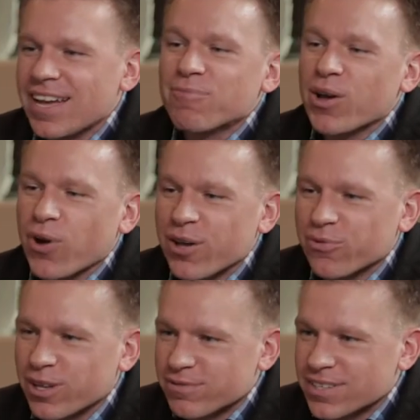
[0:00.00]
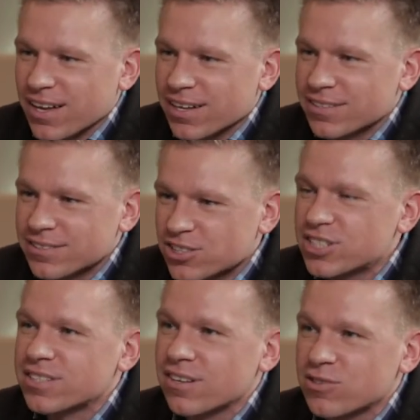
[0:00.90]
And my wife loves.
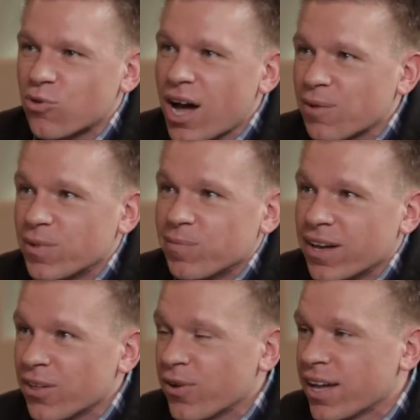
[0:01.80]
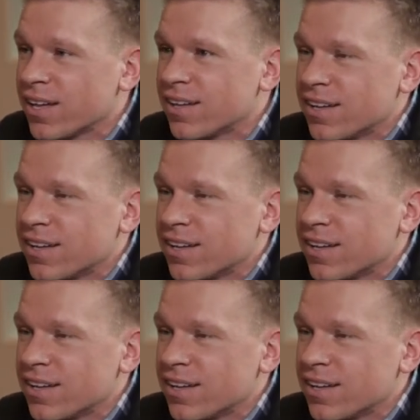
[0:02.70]
She still has a Walkman, by the way.